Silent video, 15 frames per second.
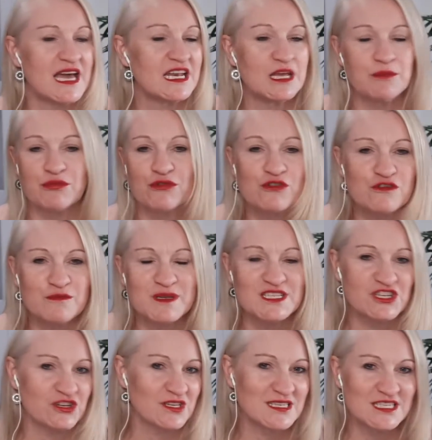Any
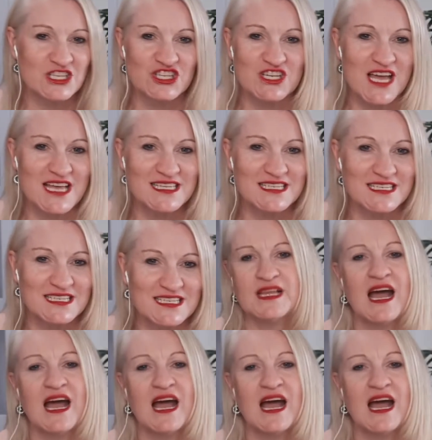improvements you can suggest?